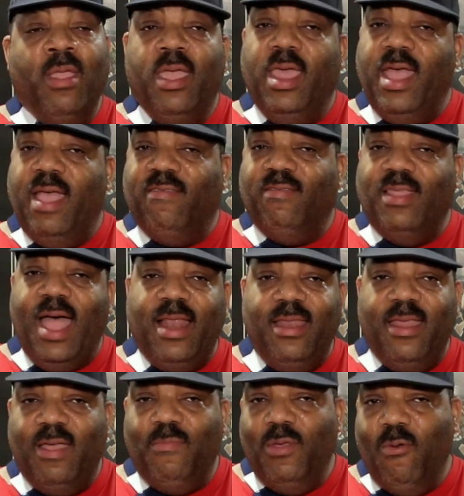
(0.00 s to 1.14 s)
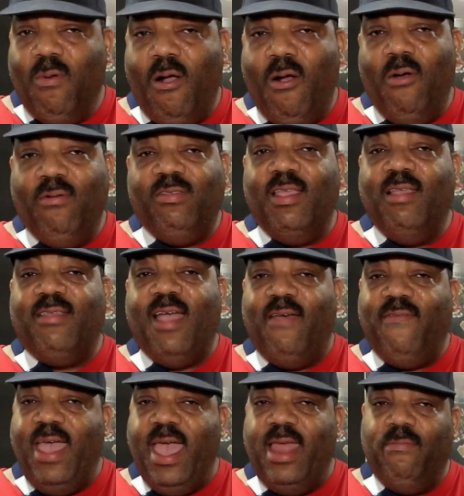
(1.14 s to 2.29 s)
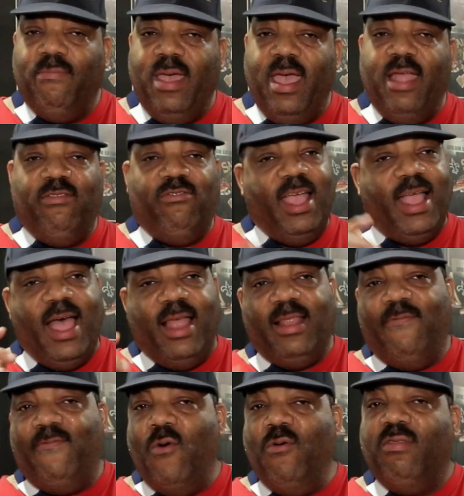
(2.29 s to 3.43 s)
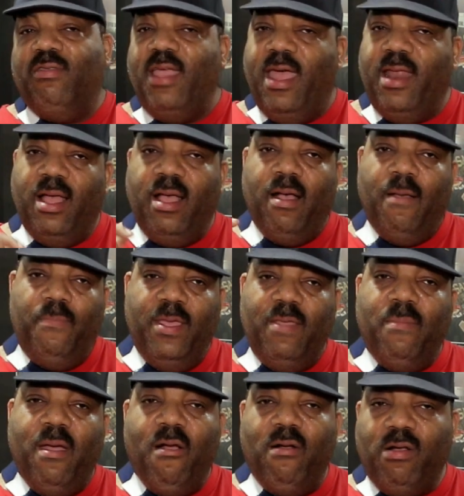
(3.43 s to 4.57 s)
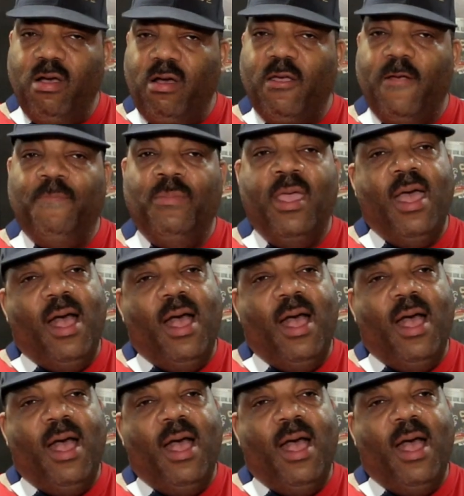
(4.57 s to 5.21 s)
It has not done me wrong since I've had it, man. Check out the folks at Pit Barrel Cooker.